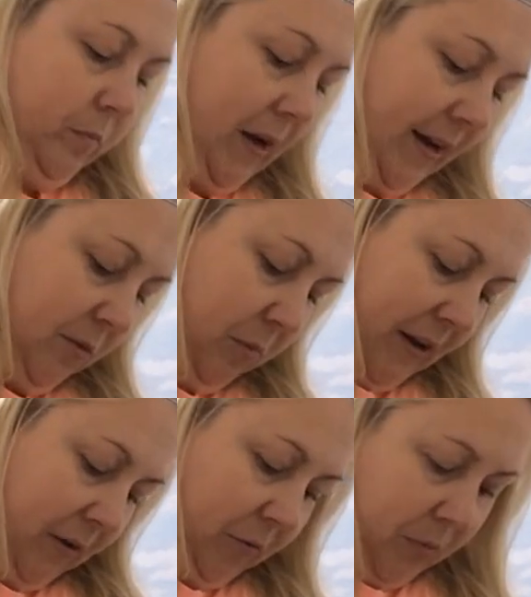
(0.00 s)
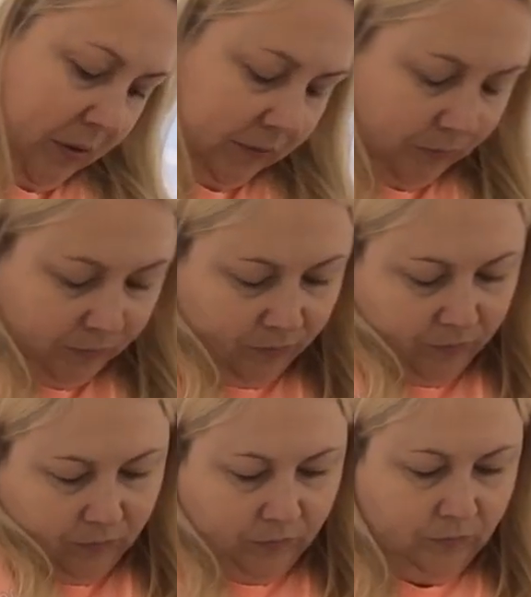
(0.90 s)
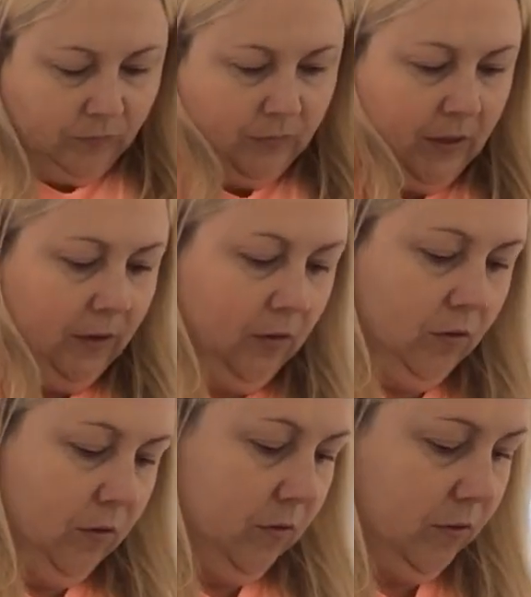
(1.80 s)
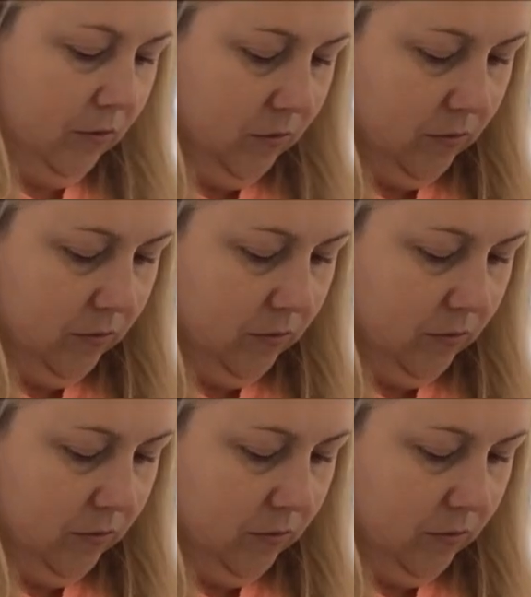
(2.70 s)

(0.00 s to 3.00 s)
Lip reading: like to play up, in the corners.